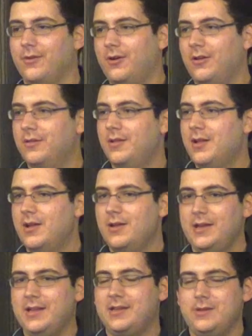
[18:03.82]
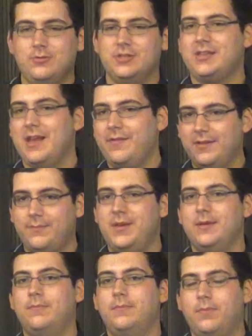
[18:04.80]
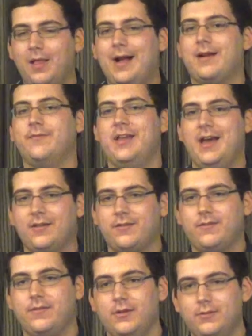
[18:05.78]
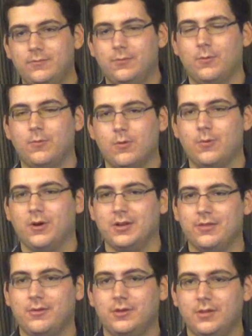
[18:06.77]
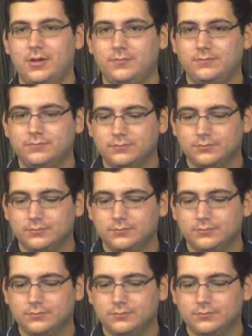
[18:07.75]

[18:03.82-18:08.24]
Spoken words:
all, you just get this big block of text. So we're working through it though.